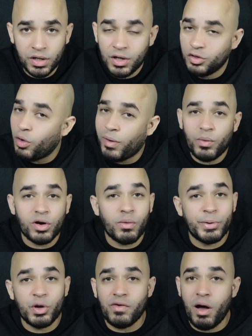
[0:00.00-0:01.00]
Nobody want to
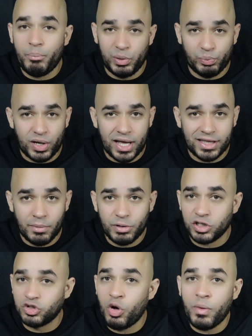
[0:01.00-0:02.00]
be around people like that
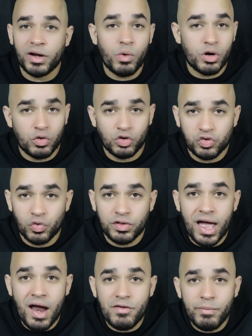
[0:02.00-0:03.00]
because nobody wants the truth.
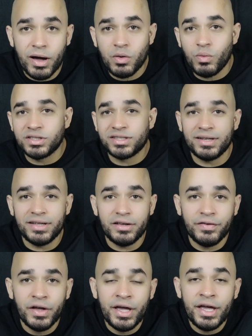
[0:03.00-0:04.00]
Everybody wants to
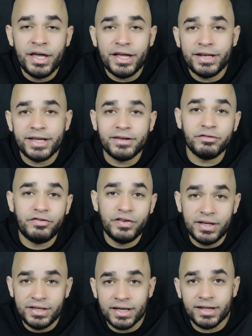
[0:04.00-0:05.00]
live in a
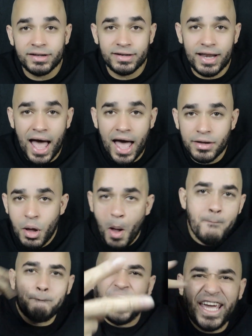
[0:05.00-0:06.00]
convenient lie.
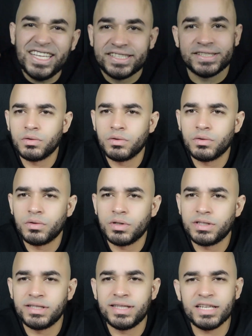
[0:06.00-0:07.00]
Peace!
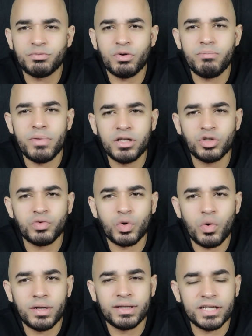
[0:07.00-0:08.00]
Is it desperate measures
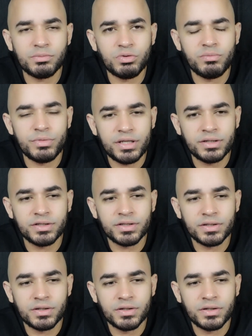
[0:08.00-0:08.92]
require desperate means?